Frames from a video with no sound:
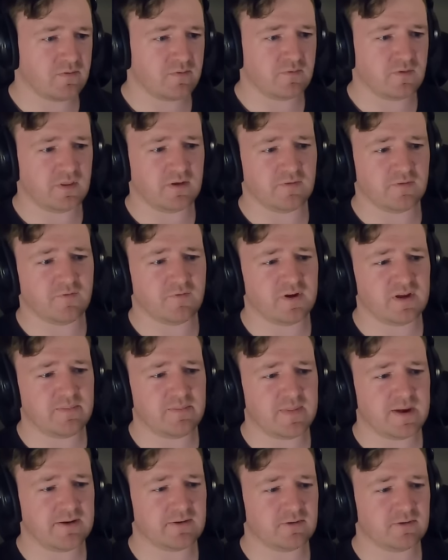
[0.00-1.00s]
The
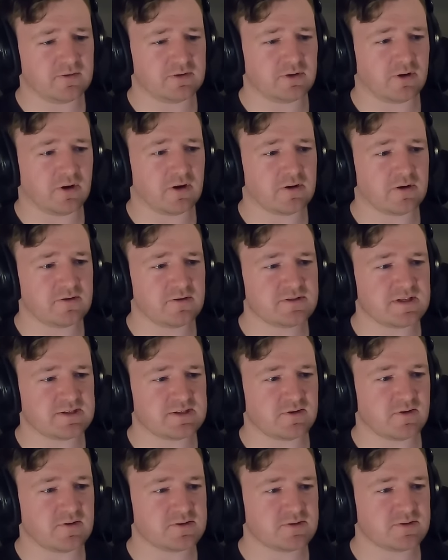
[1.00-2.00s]
Fremantle Dockers,
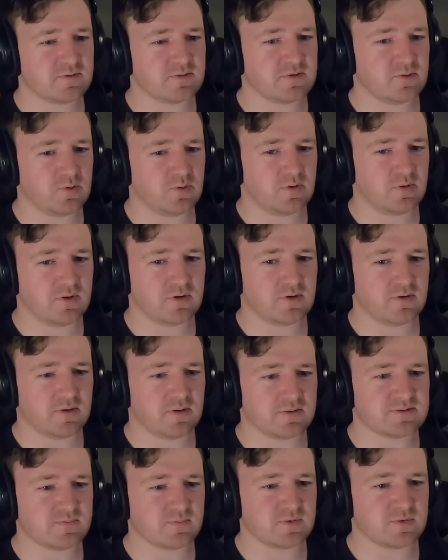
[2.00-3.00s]
that's also a cool logo.
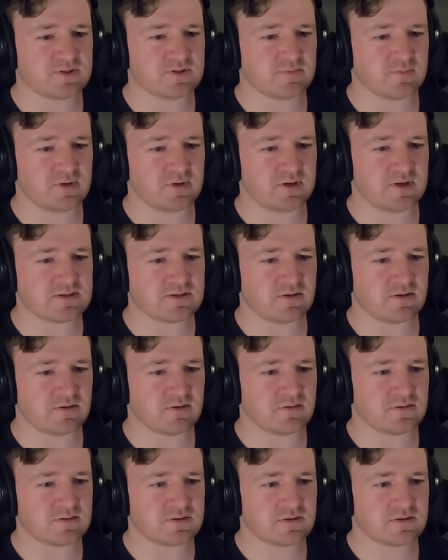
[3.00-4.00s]
There's some really nice
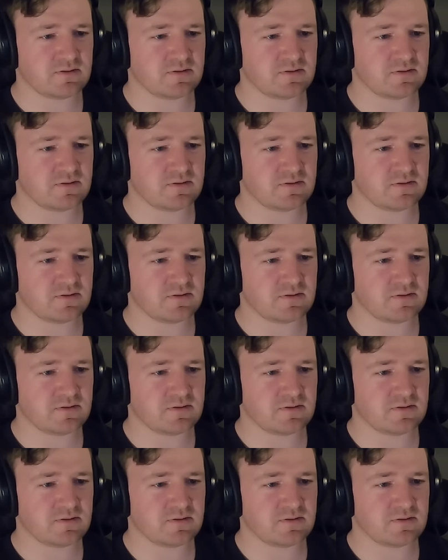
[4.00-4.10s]
logos.